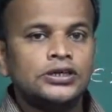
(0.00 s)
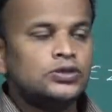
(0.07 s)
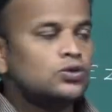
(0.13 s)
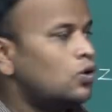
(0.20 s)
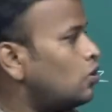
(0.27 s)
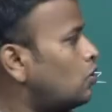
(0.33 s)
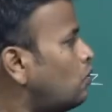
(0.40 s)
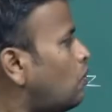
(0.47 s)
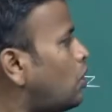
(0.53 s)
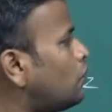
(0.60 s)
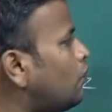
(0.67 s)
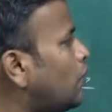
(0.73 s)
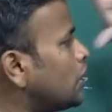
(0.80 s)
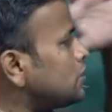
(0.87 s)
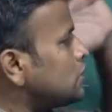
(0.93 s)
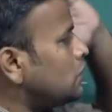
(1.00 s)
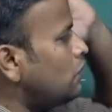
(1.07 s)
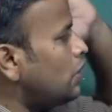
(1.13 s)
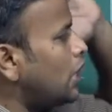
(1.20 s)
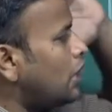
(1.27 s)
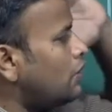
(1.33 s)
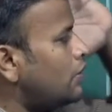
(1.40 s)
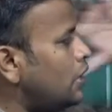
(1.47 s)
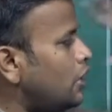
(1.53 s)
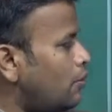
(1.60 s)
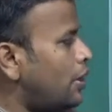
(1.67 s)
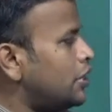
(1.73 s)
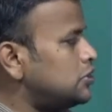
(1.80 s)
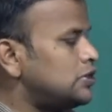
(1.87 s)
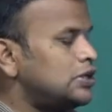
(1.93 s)
So one function will have a
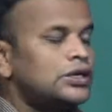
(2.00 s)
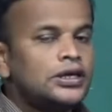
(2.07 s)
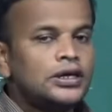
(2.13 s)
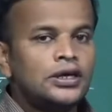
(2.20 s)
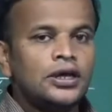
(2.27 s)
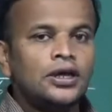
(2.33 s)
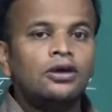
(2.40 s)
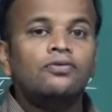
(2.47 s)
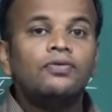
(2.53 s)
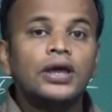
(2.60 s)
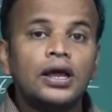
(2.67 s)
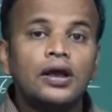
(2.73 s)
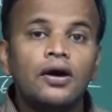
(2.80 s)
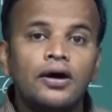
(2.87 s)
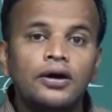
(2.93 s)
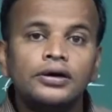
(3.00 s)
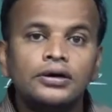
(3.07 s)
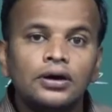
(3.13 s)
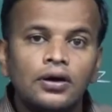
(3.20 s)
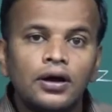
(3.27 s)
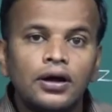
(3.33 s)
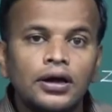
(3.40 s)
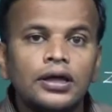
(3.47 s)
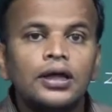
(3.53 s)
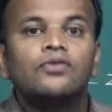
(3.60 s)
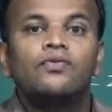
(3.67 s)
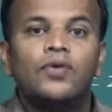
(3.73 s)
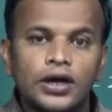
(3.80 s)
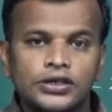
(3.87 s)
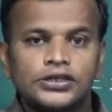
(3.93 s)
imaginary, we can't draw a
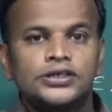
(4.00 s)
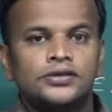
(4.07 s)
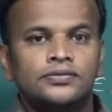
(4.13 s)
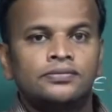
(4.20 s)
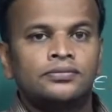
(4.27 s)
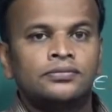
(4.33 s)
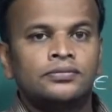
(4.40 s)
function.